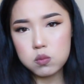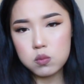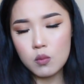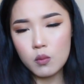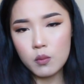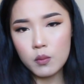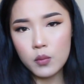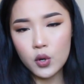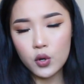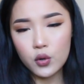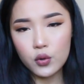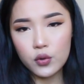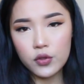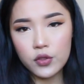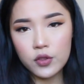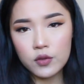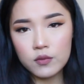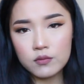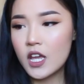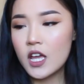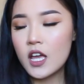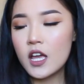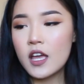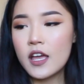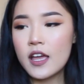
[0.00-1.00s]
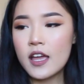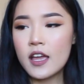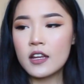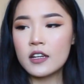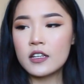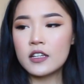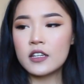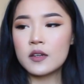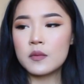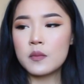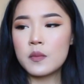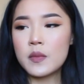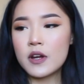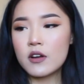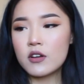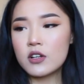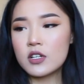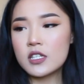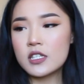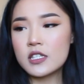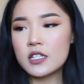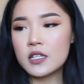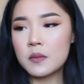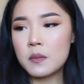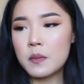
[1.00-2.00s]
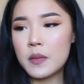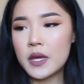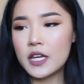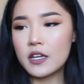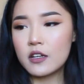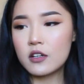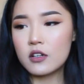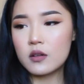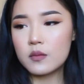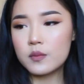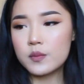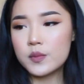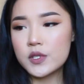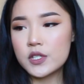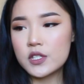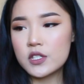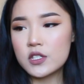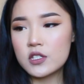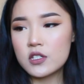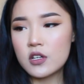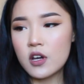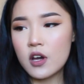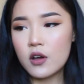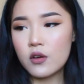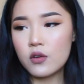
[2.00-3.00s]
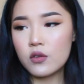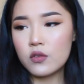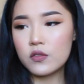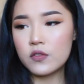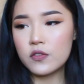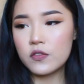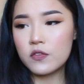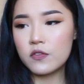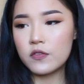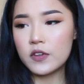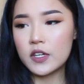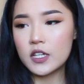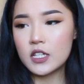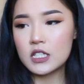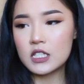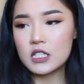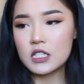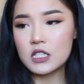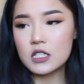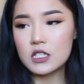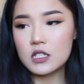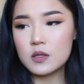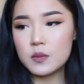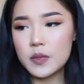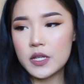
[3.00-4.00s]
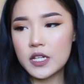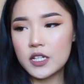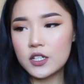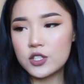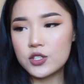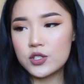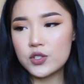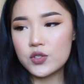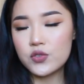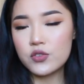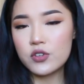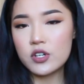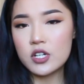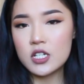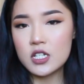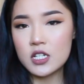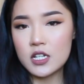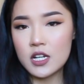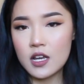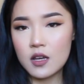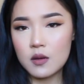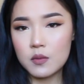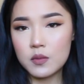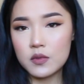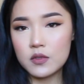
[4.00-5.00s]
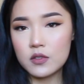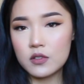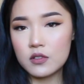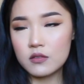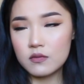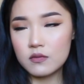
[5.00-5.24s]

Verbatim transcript: Both. Any embarrassing makeup style phases, pictures or it didn't happen?